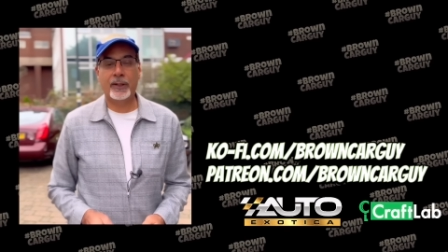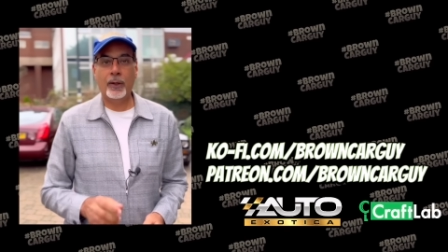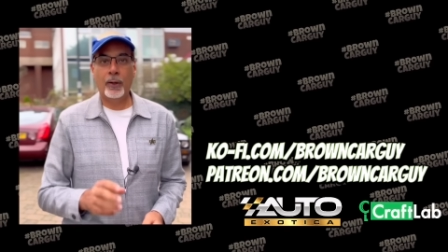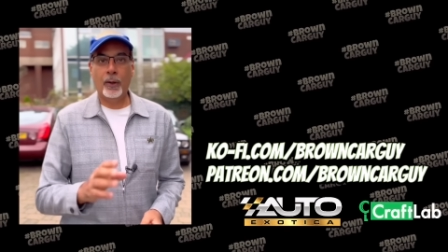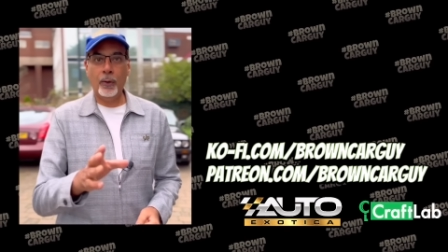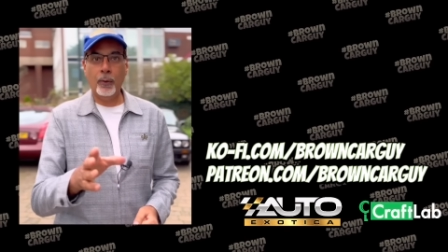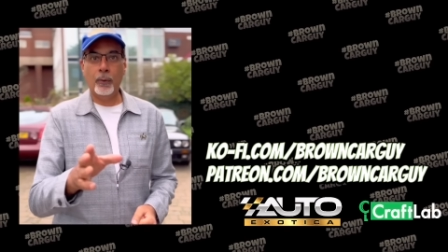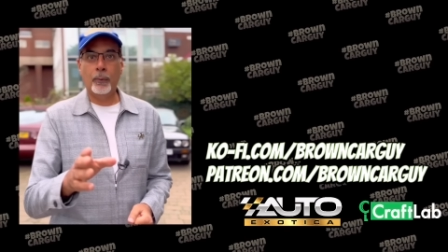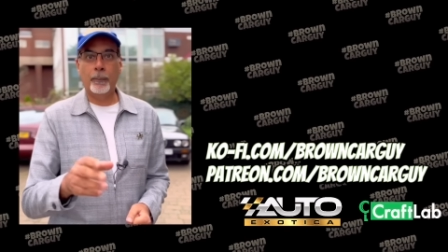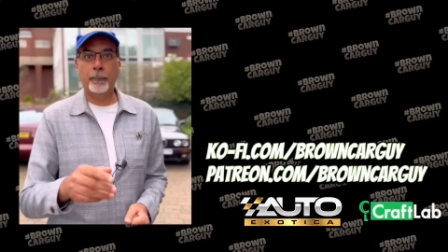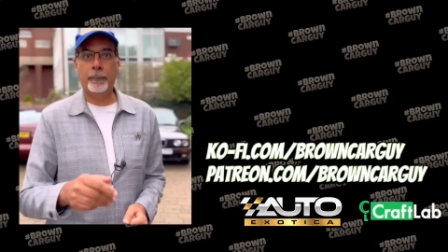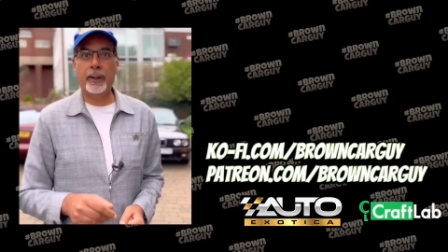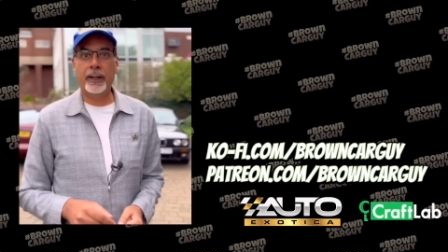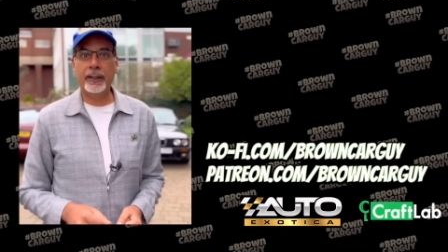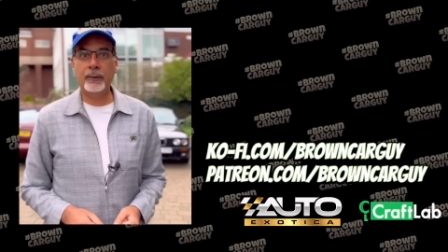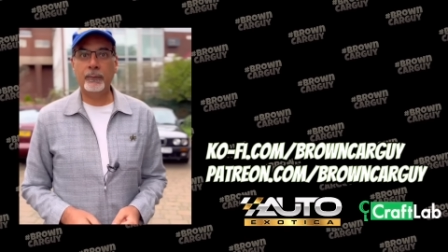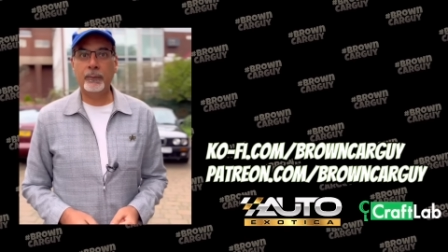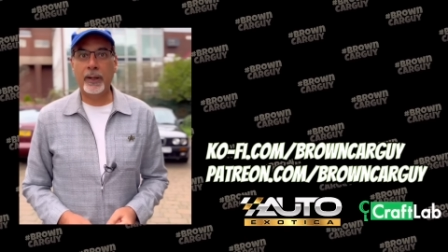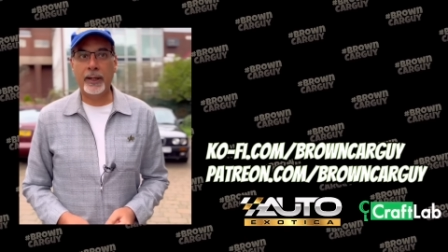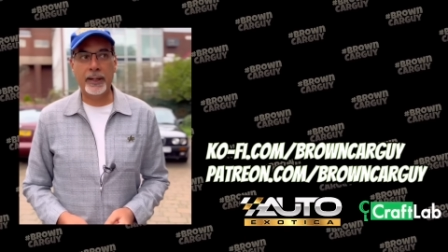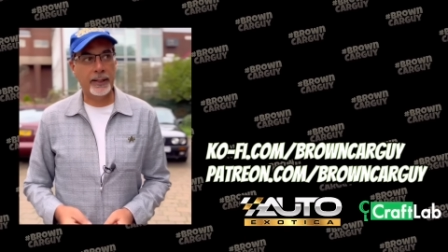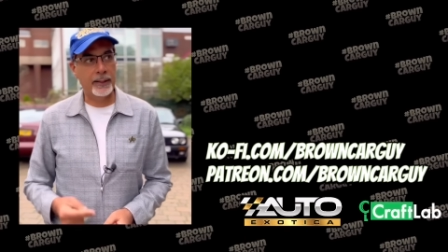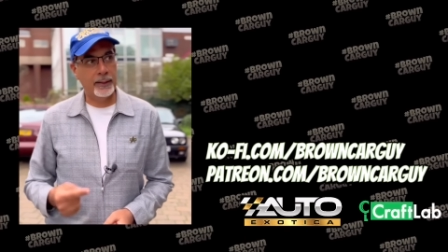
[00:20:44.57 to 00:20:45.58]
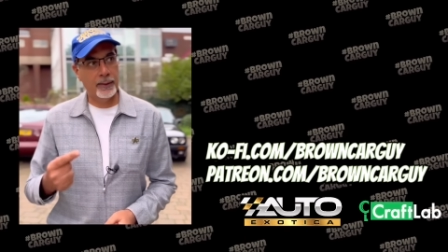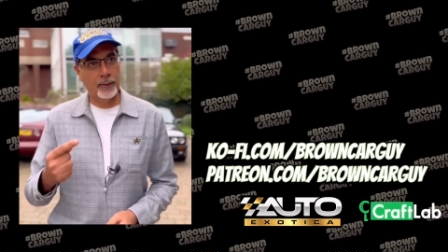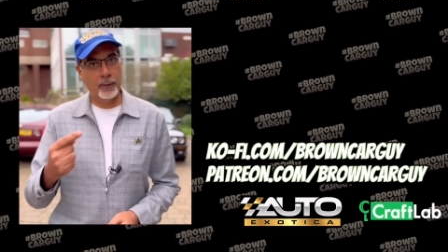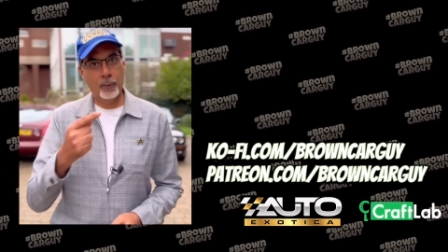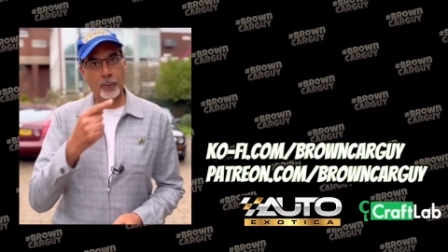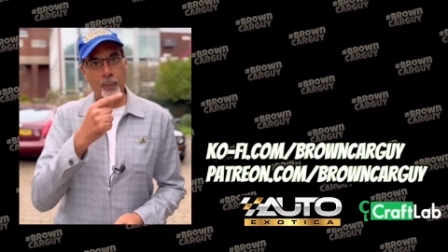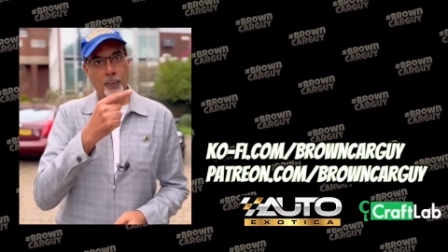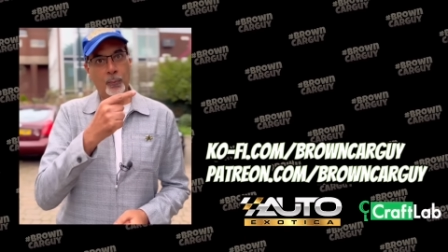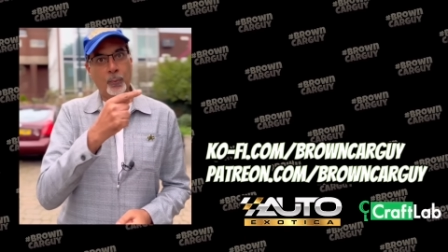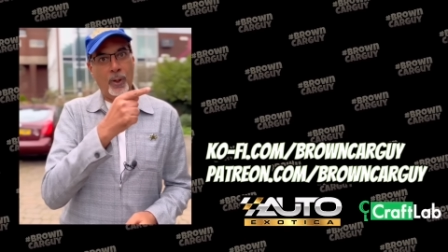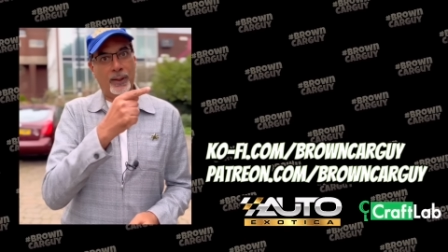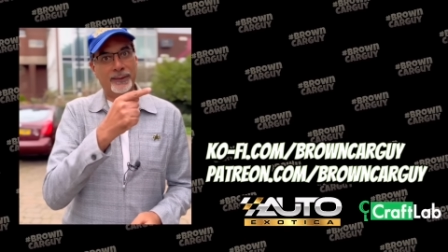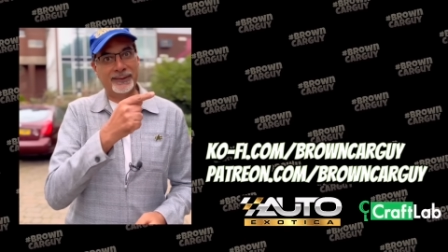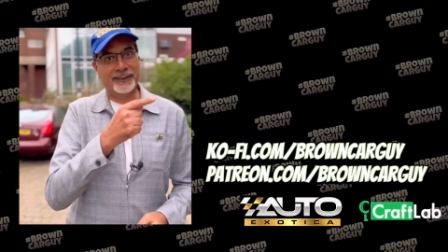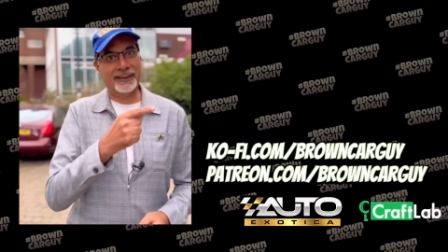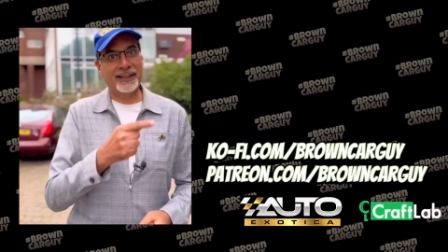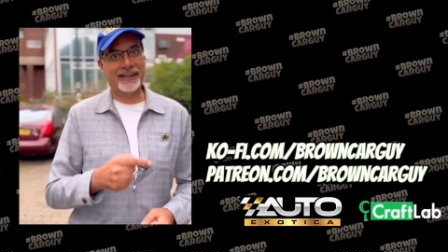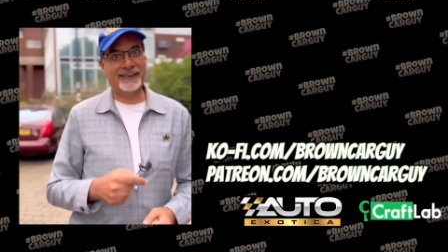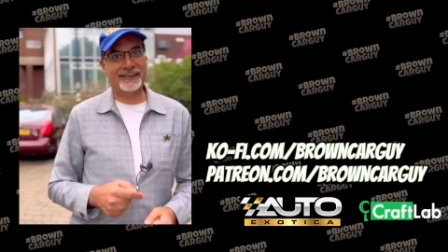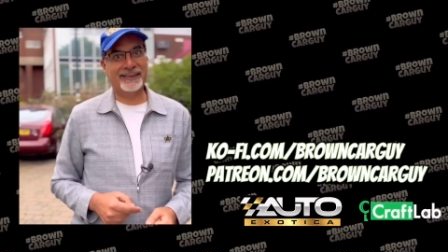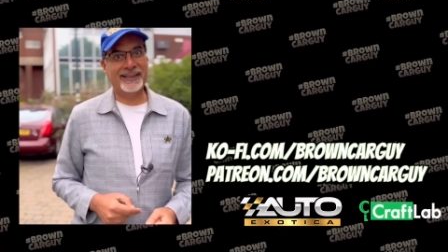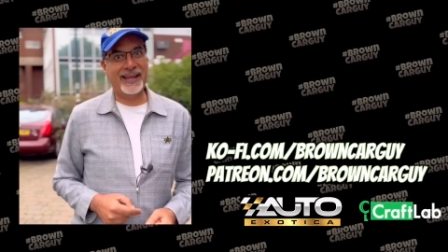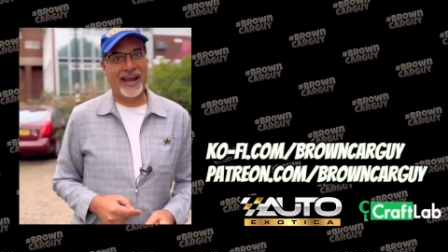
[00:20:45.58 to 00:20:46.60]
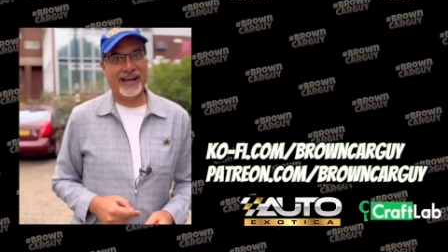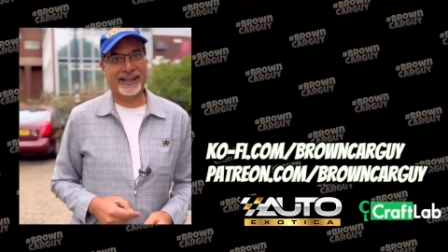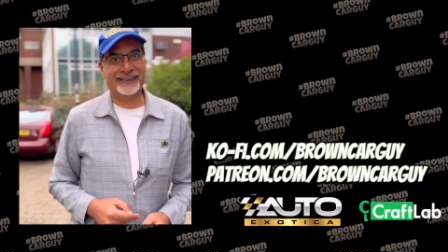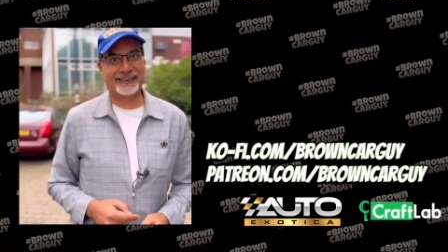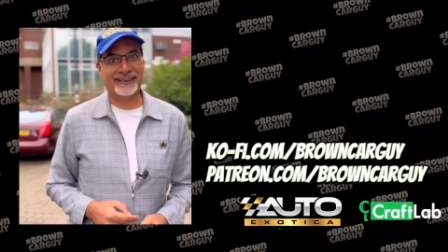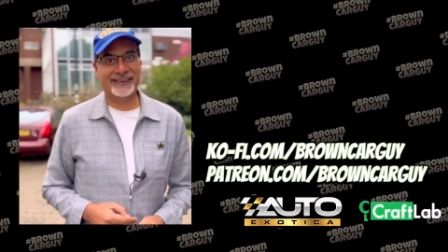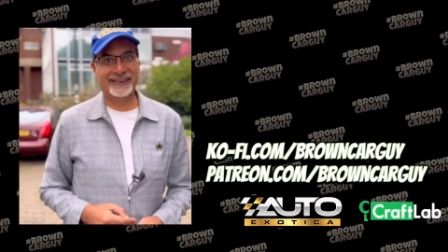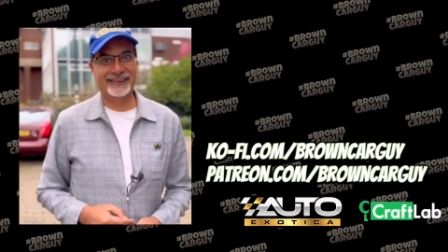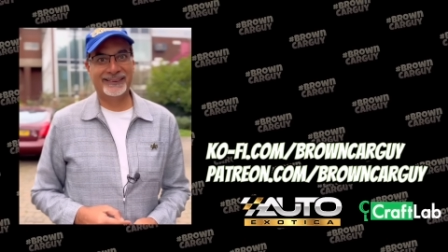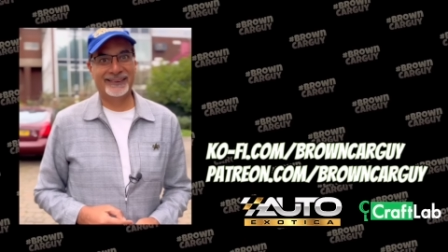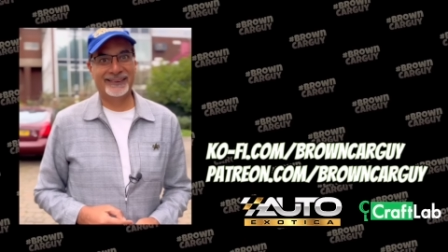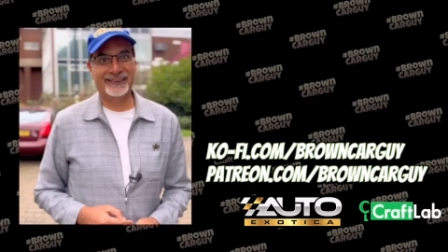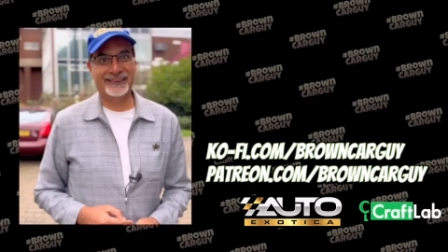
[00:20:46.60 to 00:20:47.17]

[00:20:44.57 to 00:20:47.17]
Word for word: Oh, by the way, watch this next.